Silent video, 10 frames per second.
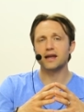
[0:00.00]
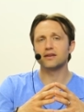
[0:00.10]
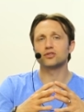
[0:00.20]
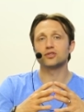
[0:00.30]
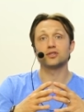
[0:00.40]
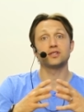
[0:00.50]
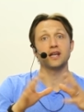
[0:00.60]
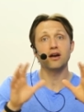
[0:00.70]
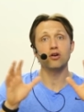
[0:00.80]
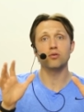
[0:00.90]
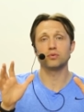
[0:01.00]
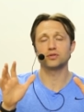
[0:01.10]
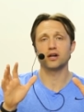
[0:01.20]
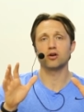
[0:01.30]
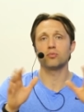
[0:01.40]
And there's a
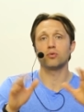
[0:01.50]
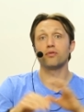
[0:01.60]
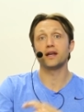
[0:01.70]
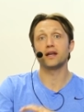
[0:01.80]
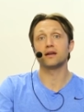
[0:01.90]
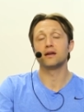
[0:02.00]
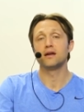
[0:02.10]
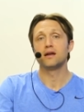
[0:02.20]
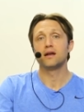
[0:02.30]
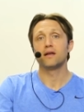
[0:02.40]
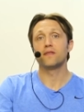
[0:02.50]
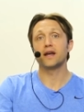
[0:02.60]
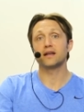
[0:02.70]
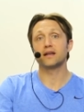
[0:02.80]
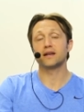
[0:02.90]
terrible, terrible thing
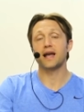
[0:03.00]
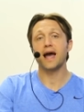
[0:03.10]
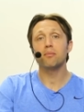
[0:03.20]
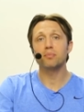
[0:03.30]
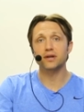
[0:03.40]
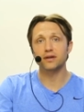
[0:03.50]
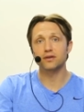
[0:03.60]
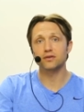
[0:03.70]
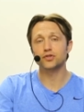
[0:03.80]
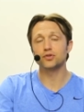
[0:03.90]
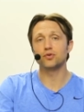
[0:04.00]
that can happen